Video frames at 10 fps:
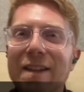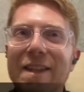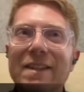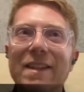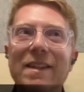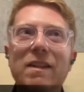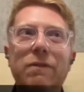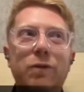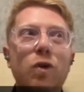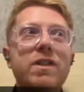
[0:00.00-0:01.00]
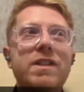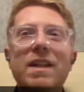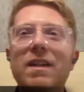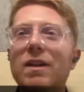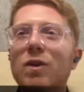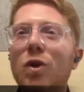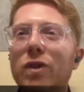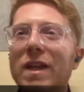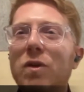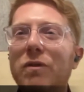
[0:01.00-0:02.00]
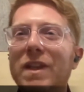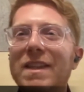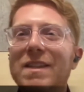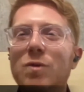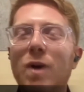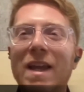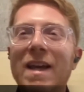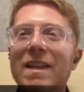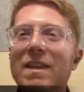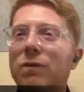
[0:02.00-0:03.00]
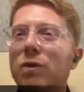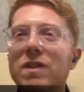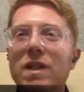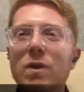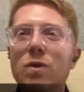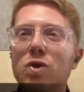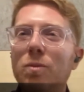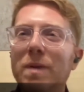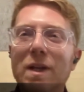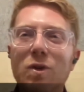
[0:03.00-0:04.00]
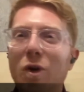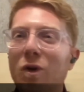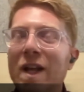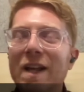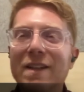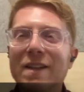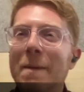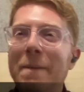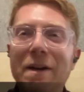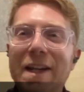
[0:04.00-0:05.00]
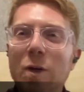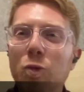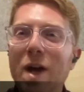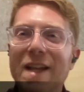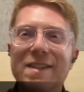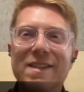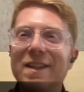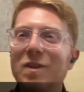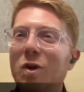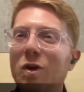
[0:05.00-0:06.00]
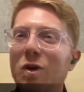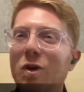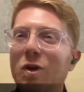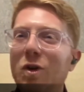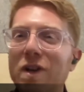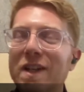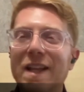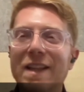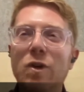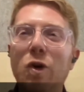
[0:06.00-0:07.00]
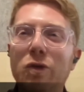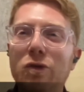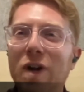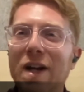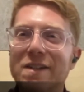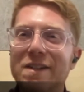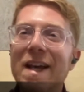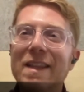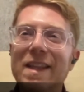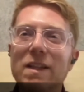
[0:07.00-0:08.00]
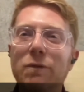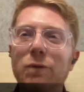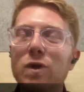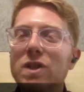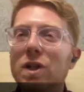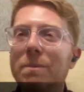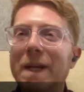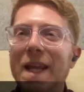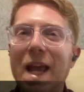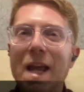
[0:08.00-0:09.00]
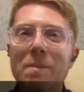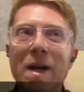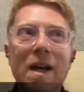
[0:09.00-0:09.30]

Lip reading: that the frontier, think of it this way: the frontier used to be, the American West, California, the gold rush. Then the frontier became